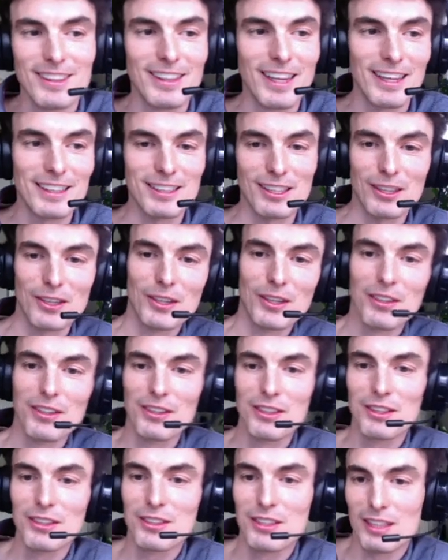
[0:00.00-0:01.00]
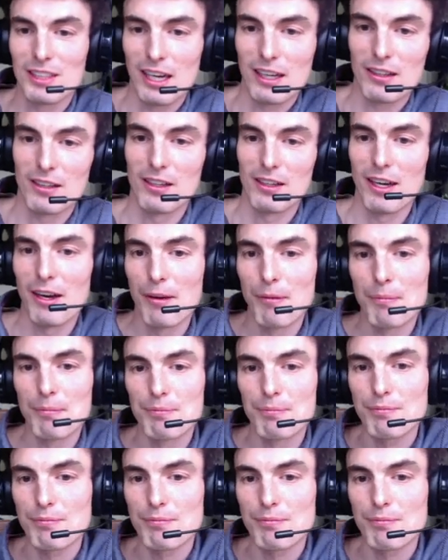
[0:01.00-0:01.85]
That's our whole news cycle now.